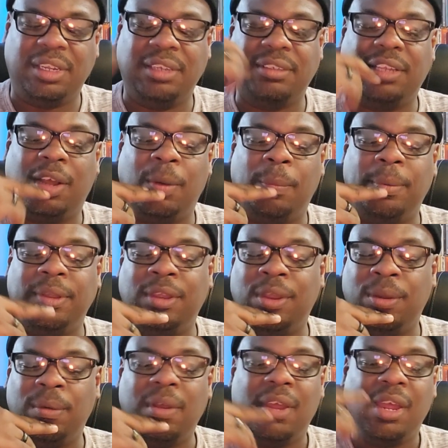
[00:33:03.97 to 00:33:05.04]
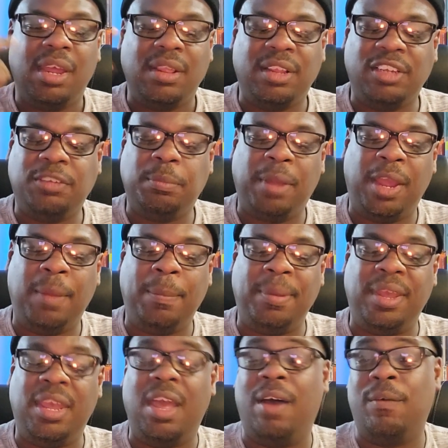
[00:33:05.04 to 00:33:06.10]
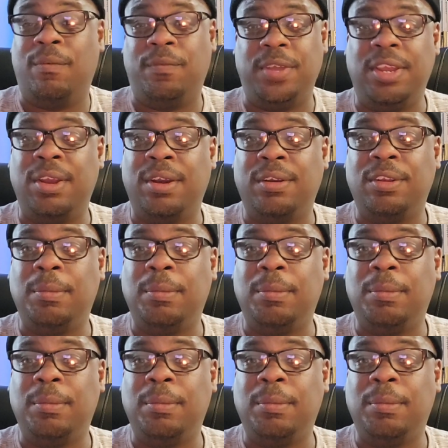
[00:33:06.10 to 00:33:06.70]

is helping you, this may be a fear.